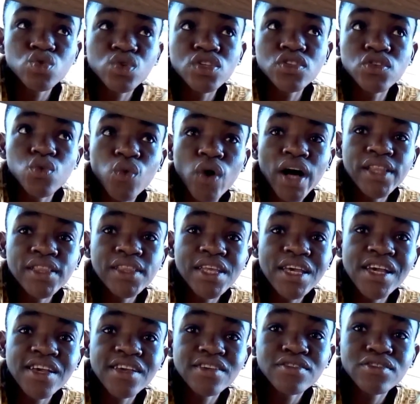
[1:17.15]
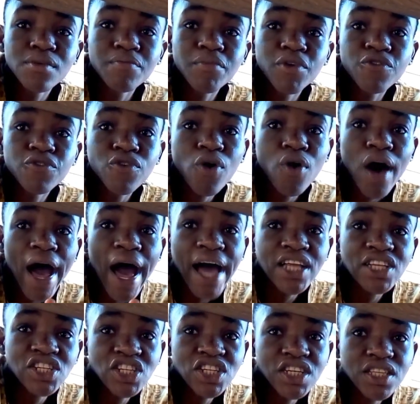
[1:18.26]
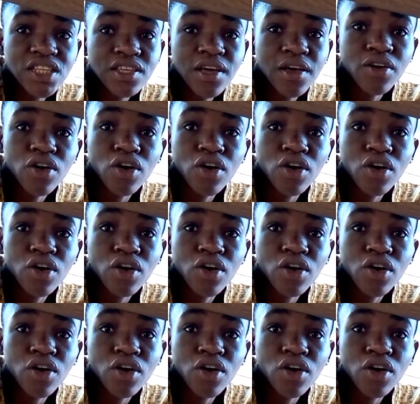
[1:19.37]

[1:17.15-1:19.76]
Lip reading: 21 days before hatching